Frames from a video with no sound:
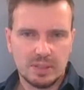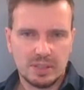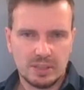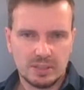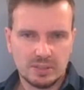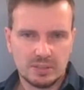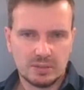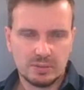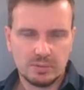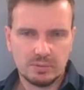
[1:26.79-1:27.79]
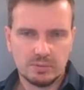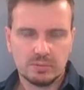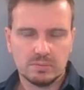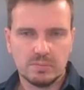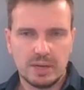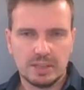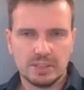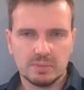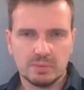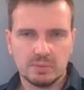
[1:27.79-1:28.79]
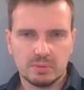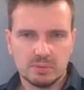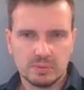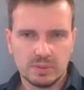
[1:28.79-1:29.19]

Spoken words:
into manageable